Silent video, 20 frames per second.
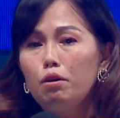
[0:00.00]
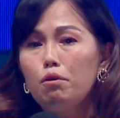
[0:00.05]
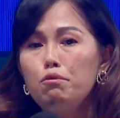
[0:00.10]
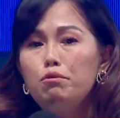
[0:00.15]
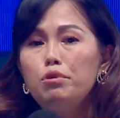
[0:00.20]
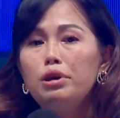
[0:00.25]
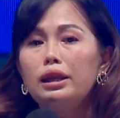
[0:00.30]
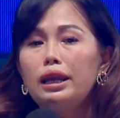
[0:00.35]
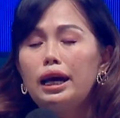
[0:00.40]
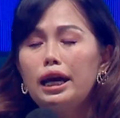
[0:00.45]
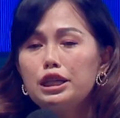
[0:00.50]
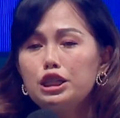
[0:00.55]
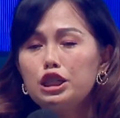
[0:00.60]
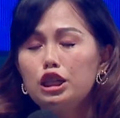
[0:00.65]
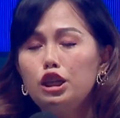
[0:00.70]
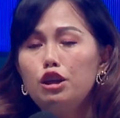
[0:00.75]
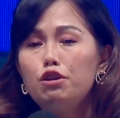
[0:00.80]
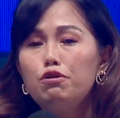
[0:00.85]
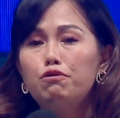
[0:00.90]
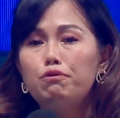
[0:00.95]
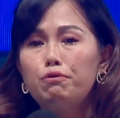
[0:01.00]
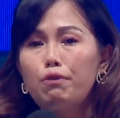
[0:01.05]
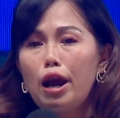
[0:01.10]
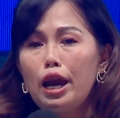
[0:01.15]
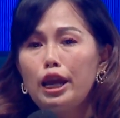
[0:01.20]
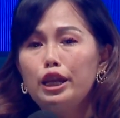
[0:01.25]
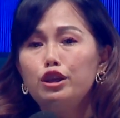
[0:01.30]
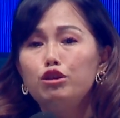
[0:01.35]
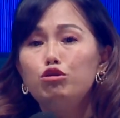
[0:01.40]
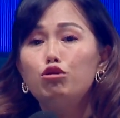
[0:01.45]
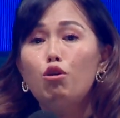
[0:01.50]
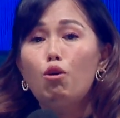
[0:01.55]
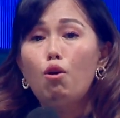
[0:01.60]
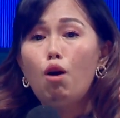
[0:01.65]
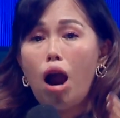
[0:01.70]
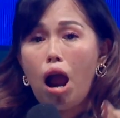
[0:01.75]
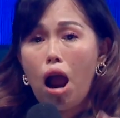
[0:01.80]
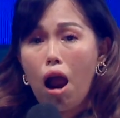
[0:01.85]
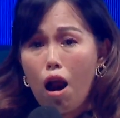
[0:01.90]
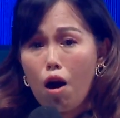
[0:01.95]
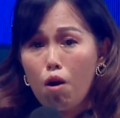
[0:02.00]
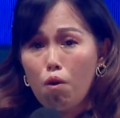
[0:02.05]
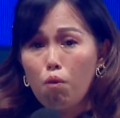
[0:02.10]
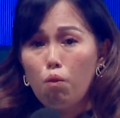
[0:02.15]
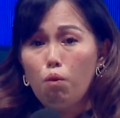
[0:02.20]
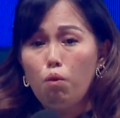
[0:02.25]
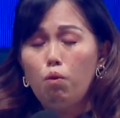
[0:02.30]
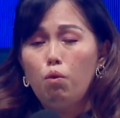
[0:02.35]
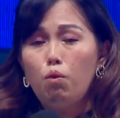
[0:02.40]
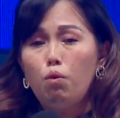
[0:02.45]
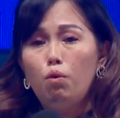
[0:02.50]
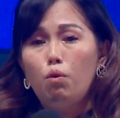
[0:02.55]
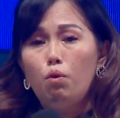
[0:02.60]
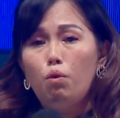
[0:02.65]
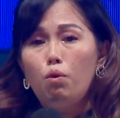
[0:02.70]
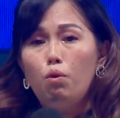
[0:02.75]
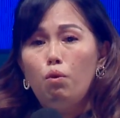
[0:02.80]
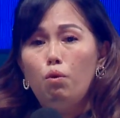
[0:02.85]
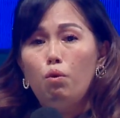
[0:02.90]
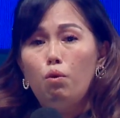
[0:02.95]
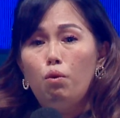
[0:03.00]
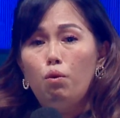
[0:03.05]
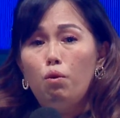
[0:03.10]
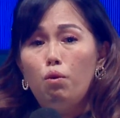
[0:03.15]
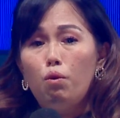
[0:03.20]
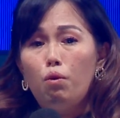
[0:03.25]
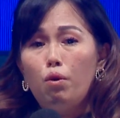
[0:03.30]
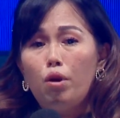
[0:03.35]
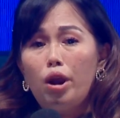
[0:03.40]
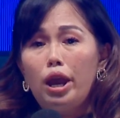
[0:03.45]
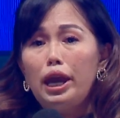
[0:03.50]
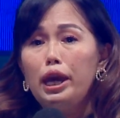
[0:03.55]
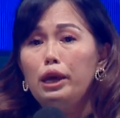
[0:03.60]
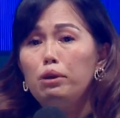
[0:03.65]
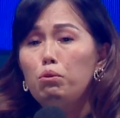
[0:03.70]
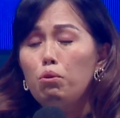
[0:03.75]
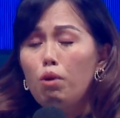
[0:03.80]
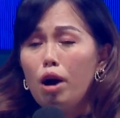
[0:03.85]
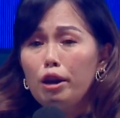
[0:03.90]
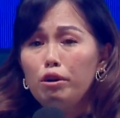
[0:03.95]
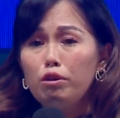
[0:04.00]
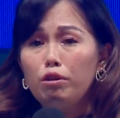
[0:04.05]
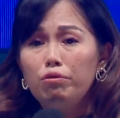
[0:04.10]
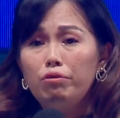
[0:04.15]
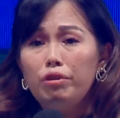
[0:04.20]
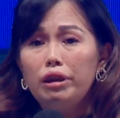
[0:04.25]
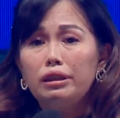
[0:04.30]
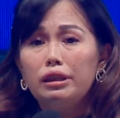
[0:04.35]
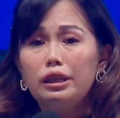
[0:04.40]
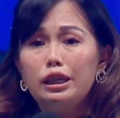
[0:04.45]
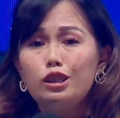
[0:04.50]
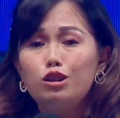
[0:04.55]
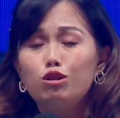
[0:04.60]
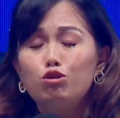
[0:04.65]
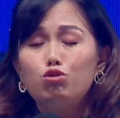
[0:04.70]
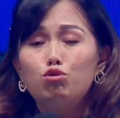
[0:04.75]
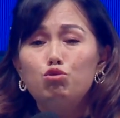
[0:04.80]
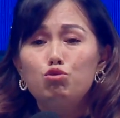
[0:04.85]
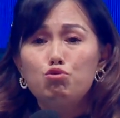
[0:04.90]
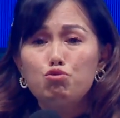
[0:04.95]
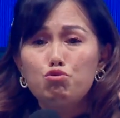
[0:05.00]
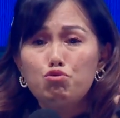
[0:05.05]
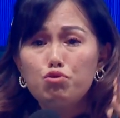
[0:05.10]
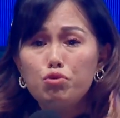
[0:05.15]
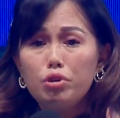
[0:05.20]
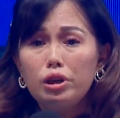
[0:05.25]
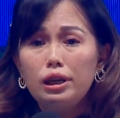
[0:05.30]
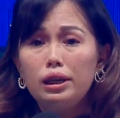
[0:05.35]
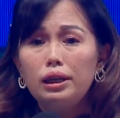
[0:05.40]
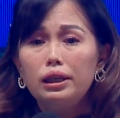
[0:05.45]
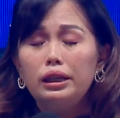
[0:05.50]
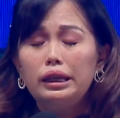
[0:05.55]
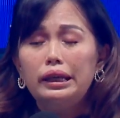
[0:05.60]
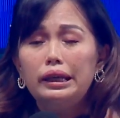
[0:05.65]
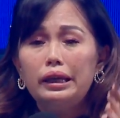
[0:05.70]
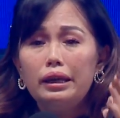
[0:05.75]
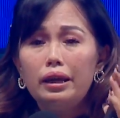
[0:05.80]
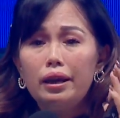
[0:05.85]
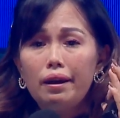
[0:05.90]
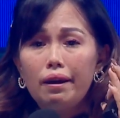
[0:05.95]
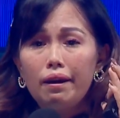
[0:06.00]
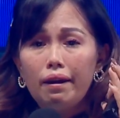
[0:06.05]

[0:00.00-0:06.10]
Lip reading: will actually find your how. And one of it is to really